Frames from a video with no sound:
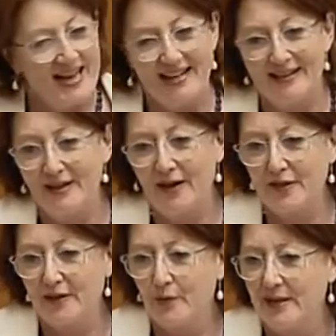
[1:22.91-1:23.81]
Uh, I
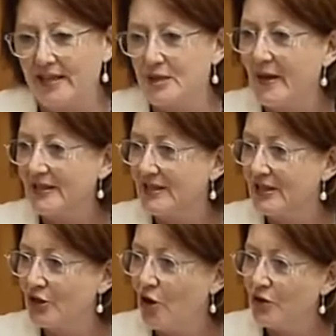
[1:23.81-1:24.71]
think we expected it
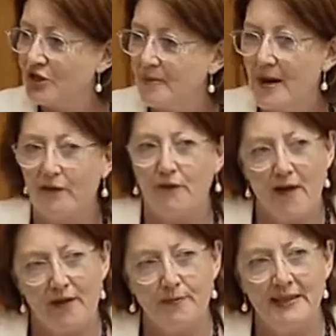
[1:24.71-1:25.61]
to cost about
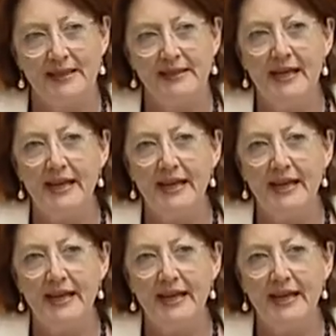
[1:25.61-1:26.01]
5 million.